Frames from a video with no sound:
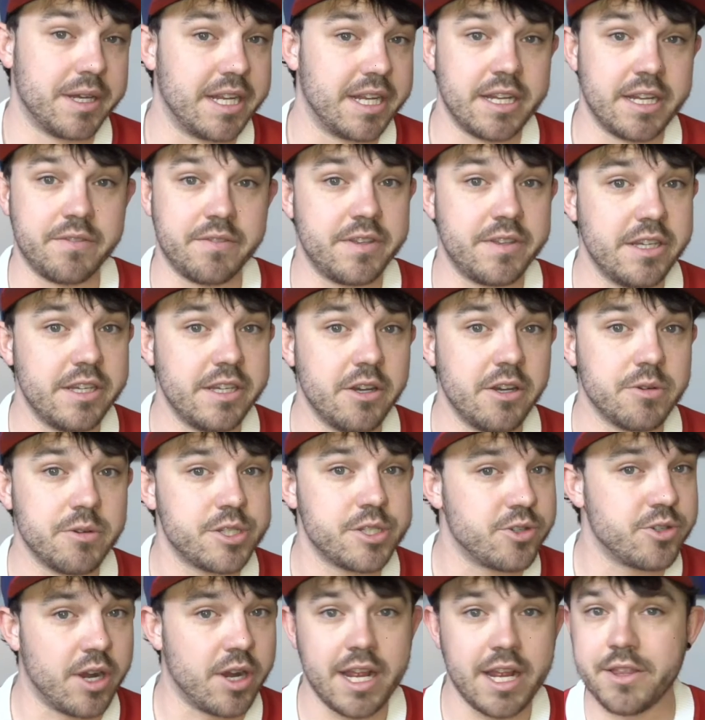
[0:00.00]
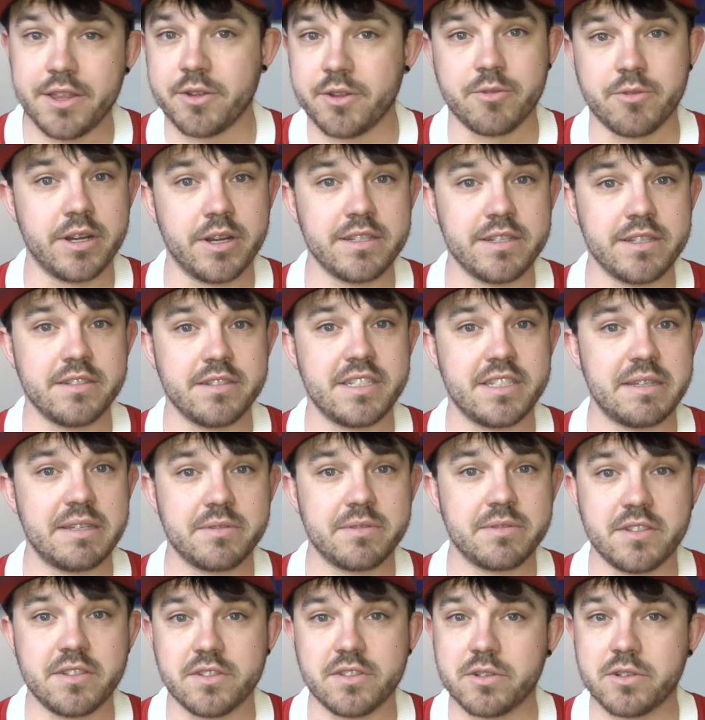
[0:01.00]
And if he goes dry and the rest of the team
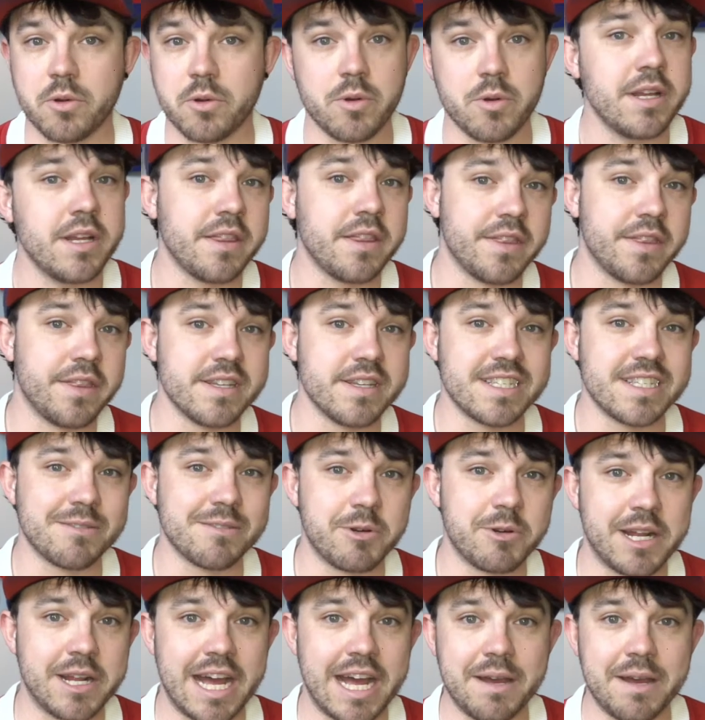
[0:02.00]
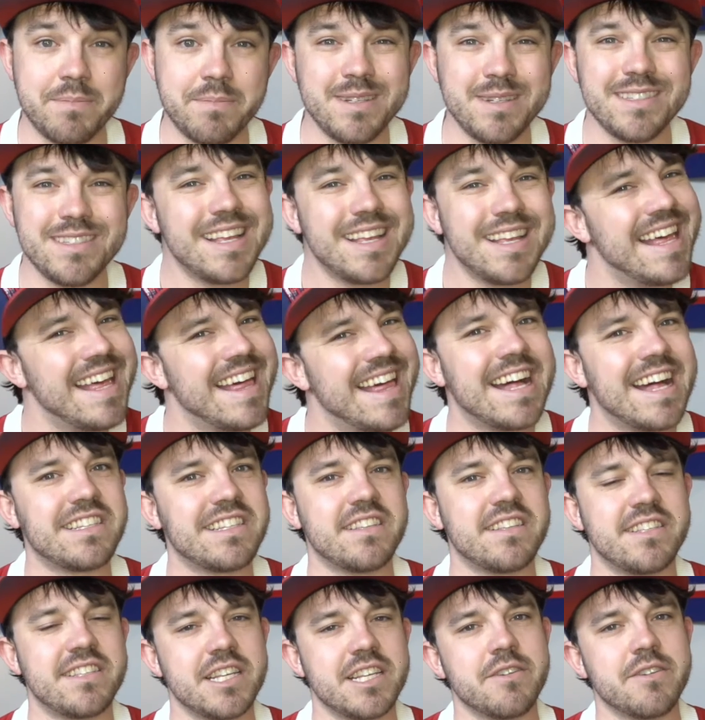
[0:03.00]
isn't scoring, this is what happens. That's a
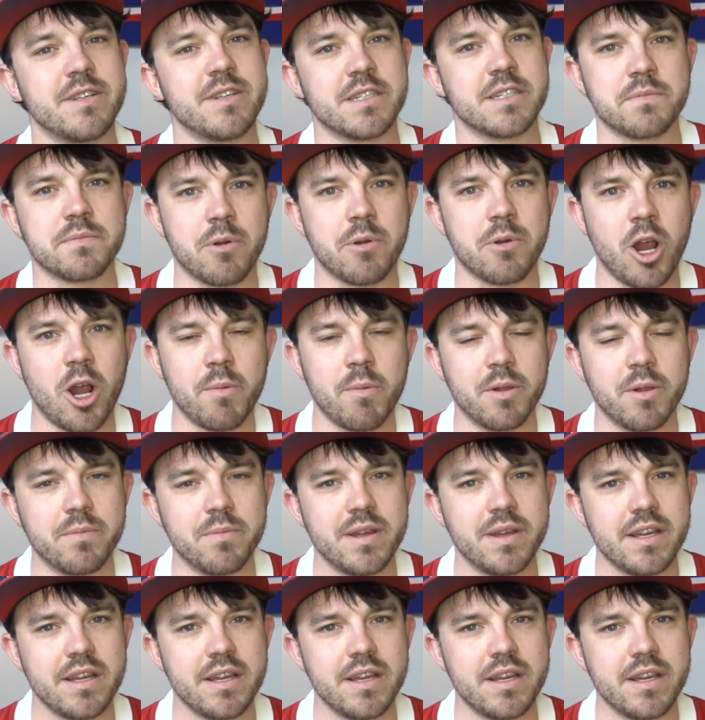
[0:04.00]
serious problem.